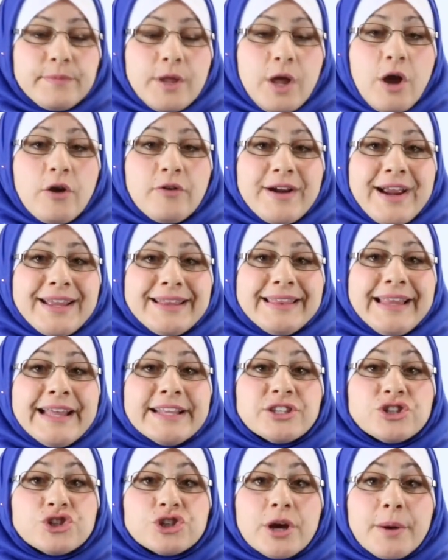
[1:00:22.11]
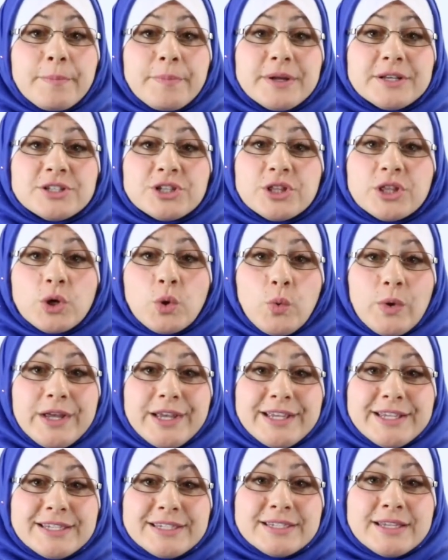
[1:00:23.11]
All right, let's jump into the
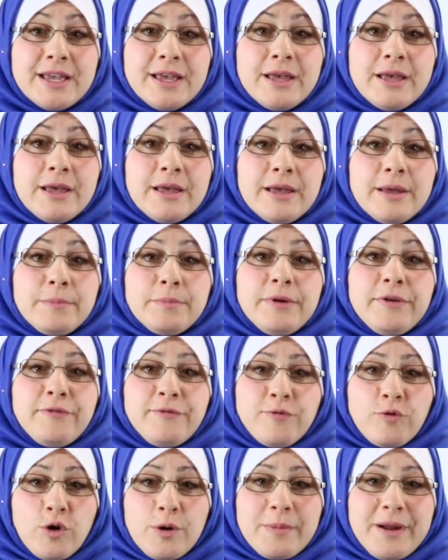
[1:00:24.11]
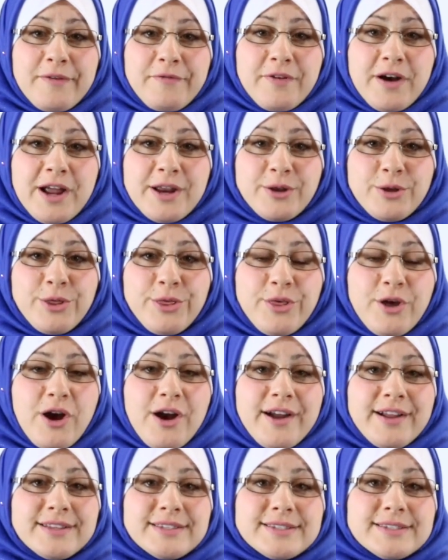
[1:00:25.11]
quiz before my final
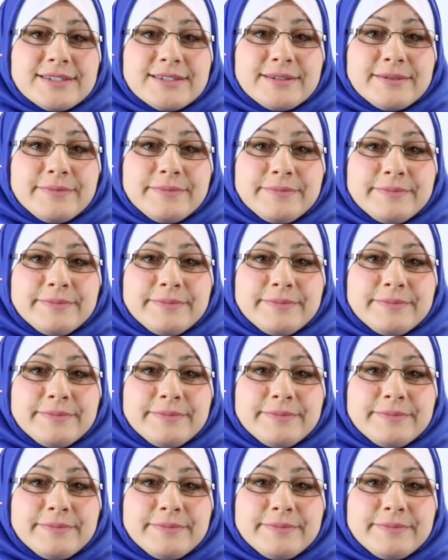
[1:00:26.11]
thoughts.